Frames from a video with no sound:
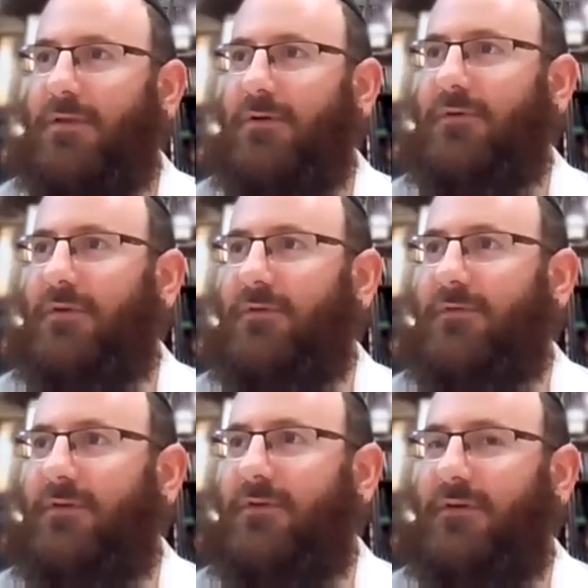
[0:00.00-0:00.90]
Like there's a
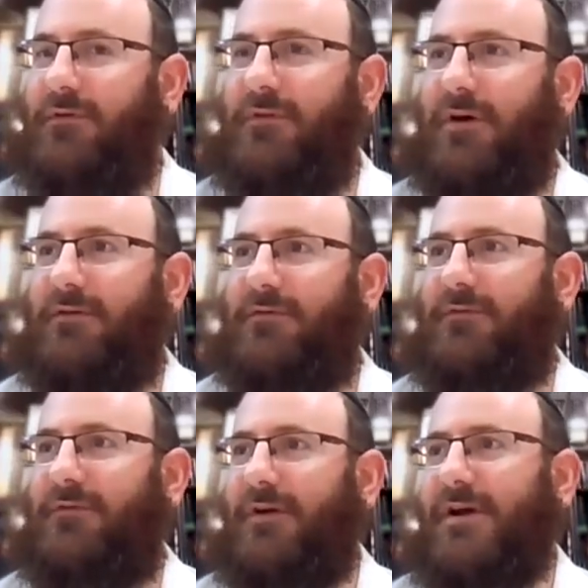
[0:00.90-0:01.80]
difference of
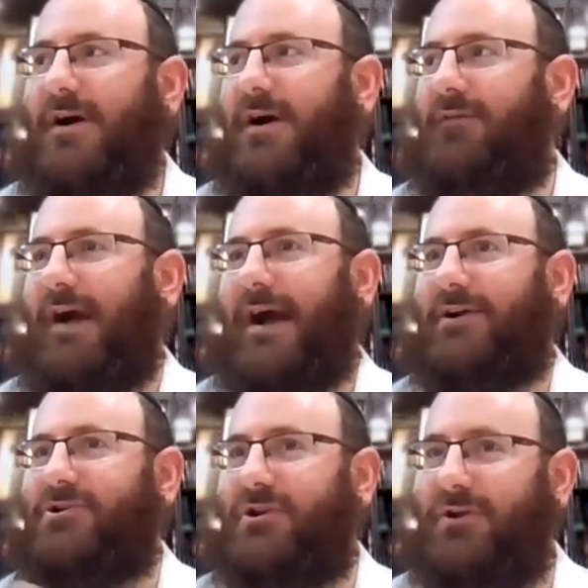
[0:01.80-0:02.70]
of of
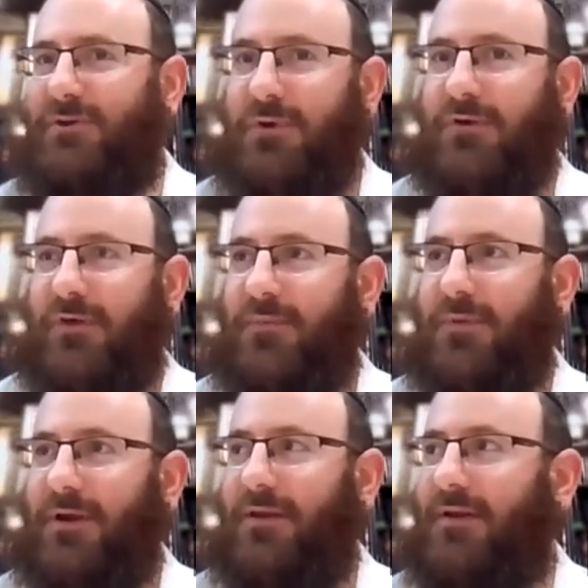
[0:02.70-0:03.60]
actually doing
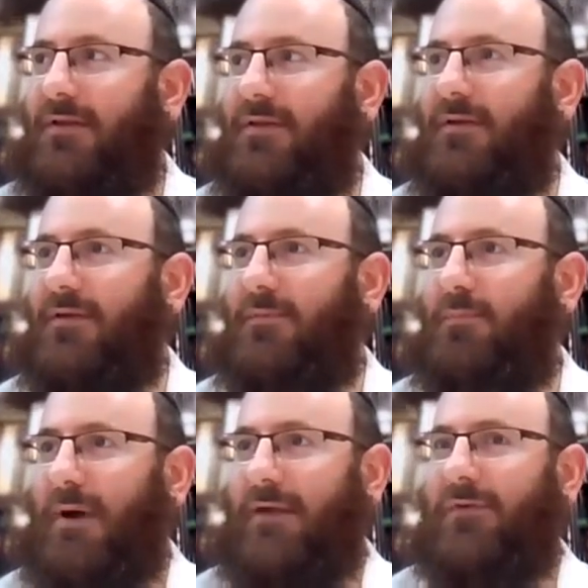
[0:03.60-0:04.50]
something and then the
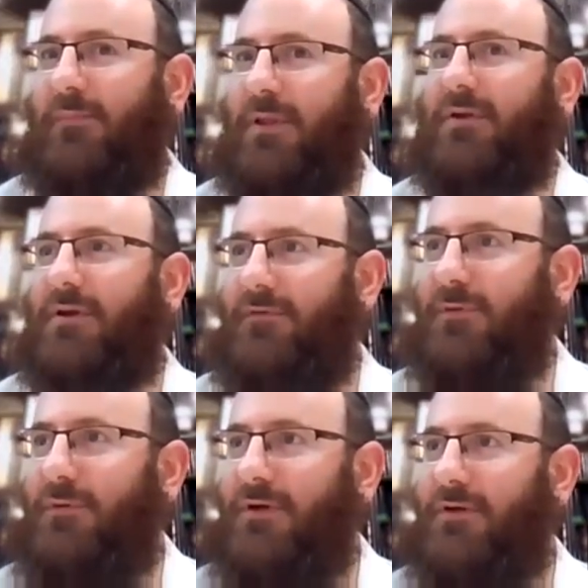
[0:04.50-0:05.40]
possibility
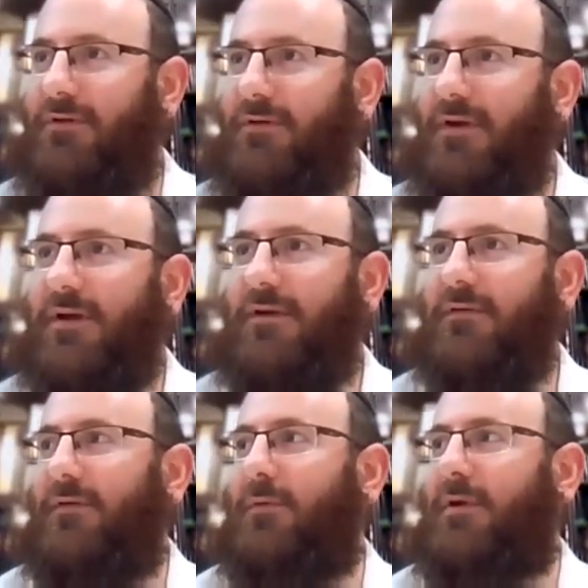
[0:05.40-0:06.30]
of doing it.
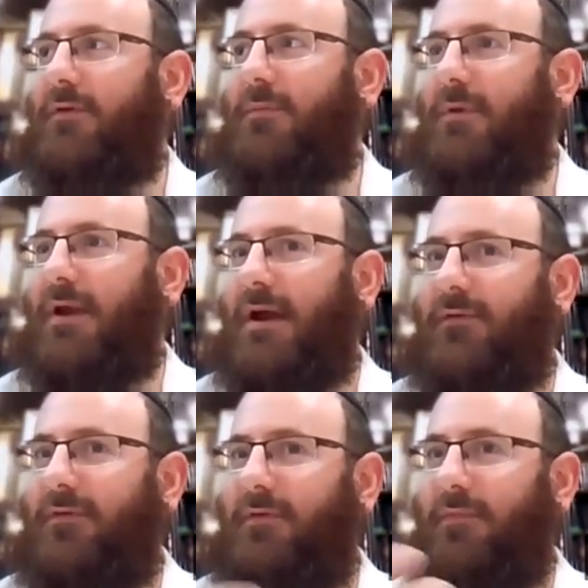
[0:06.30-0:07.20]
Mm-hmm. So when something
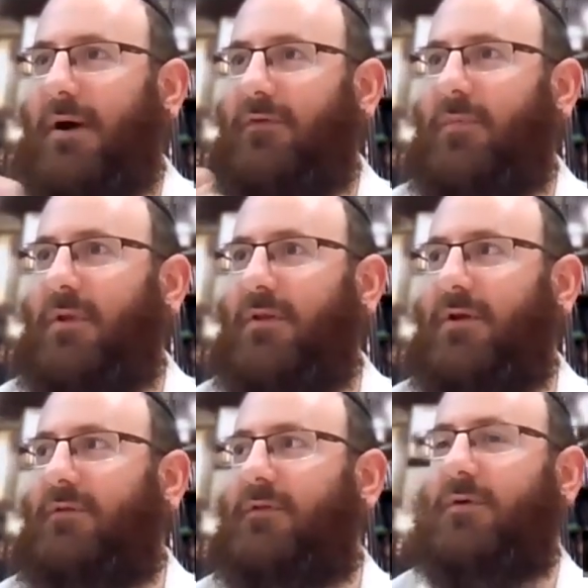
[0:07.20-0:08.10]
has the
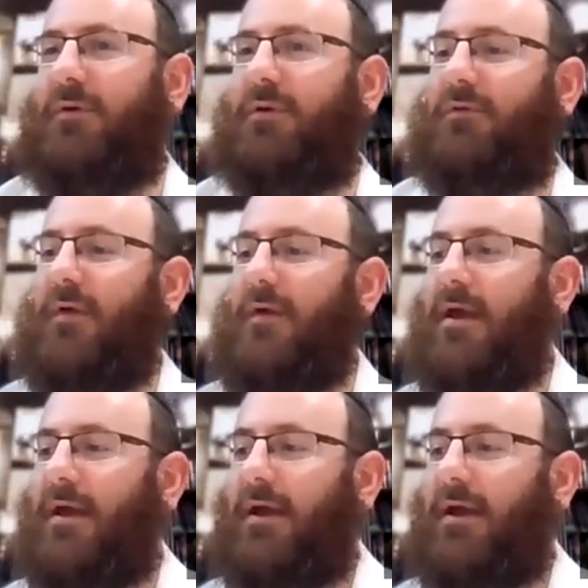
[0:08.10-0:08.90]
possibility, so it's